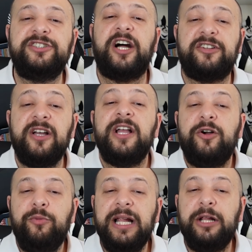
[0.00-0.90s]
not,
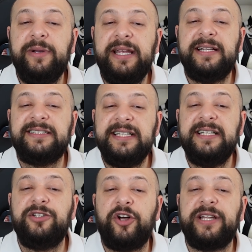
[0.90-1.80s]
will we
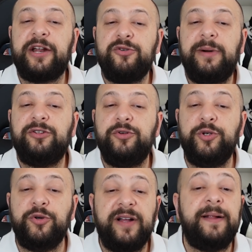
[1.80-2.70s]
see Donnarumma Donnarumma to
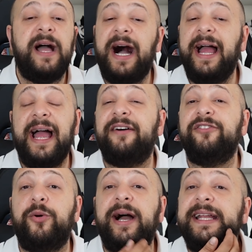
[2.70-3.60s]
Juve? I have
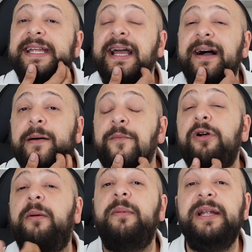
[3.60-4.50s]
no idea.
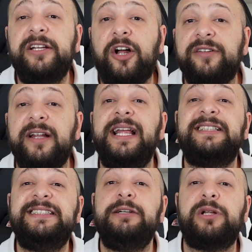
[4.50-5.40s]
Probably not.
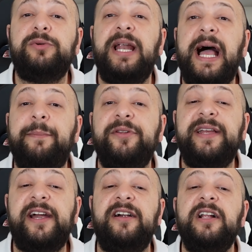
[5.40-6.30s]
Let's see what will happen
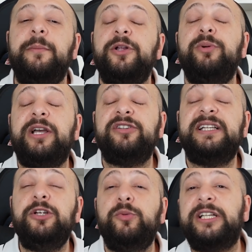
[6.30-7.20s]
there. But we
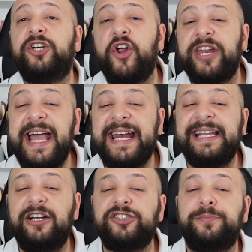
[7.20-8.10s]
continue with
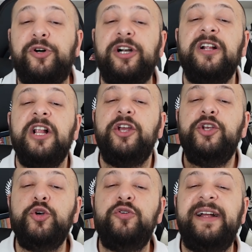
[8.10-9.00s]
Corriere dello Sport.
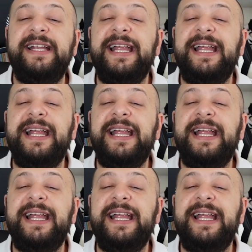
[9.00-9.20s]
Juve